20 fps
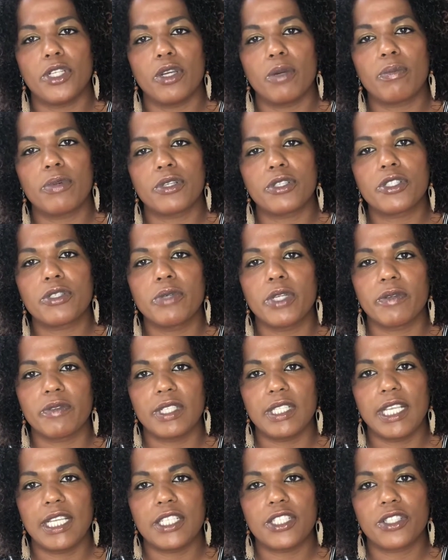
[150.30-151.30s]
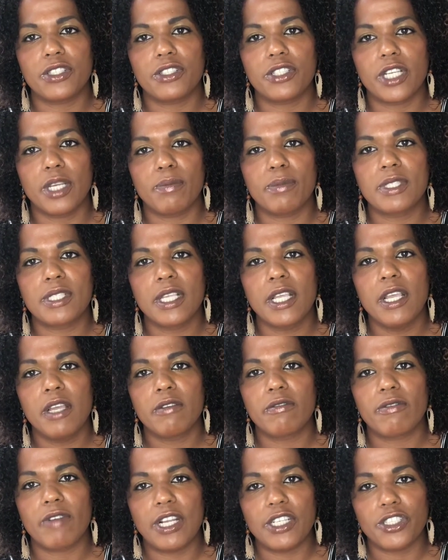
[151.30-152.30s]
pursuing relationships,
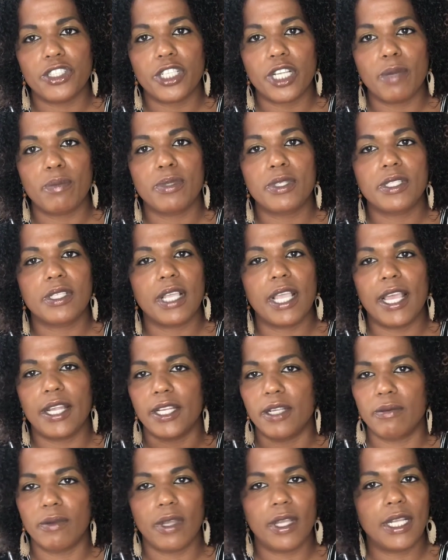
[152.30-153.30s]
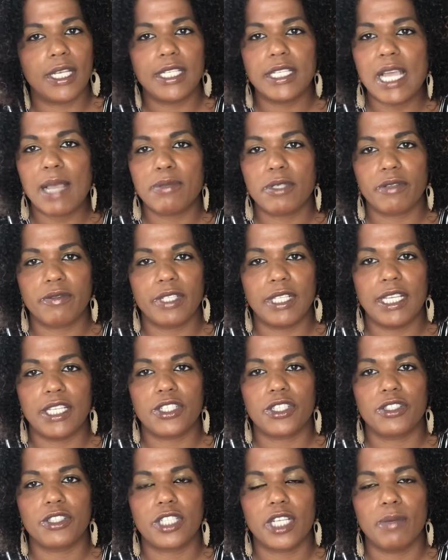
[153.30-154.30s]
friendships, any types of
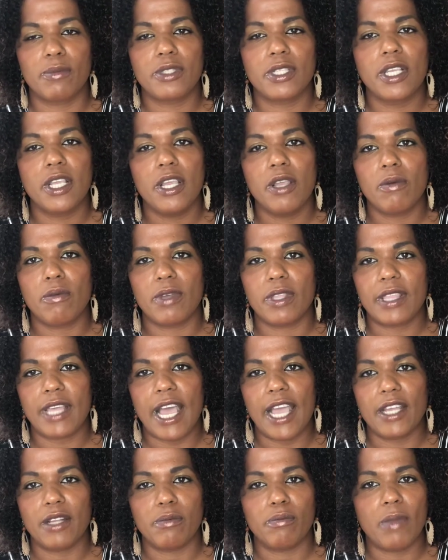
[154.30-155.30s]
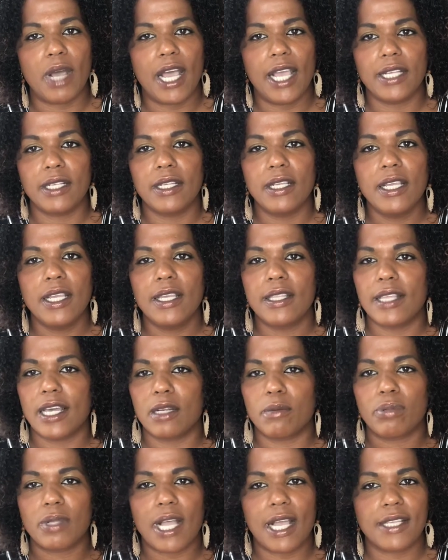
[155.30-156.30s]
relationships with that in mind. That
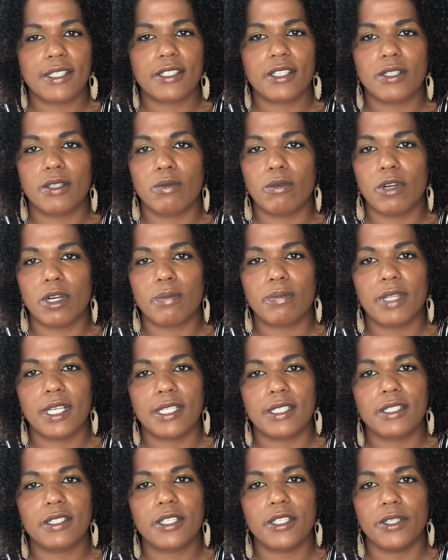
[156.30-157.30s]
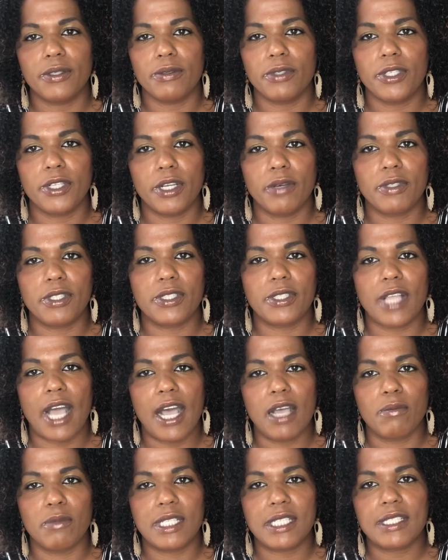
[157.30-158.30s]
applies to the workplace too. It's
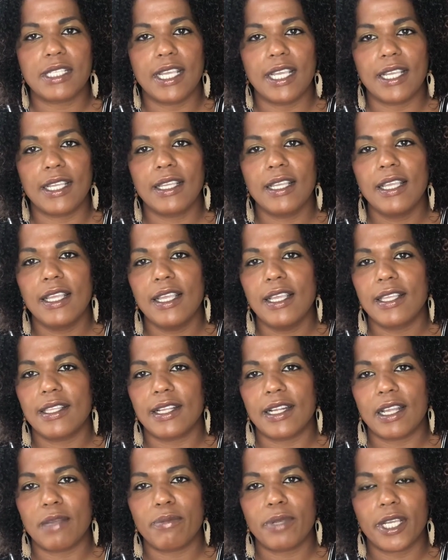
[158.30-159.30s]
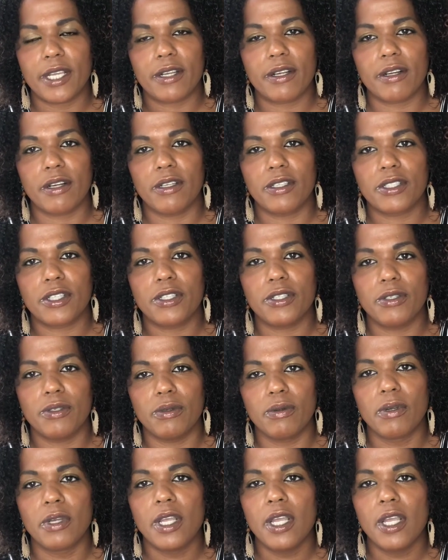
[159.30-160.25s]
not a mistake that I pick girls who,